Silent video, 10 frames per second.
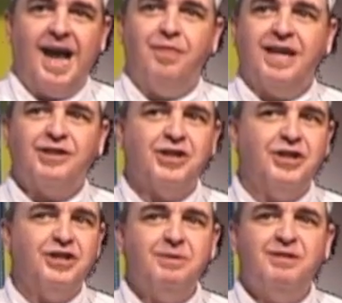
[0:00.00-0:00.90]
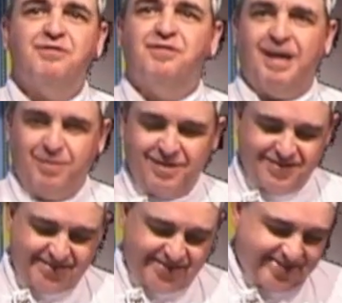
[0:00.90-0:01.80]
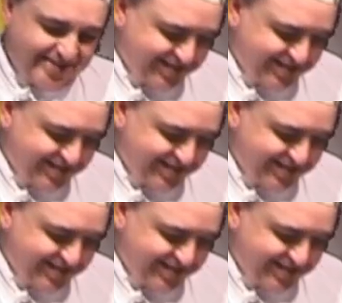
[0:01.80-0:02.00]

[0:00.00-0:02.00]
and that's going to be fabulous.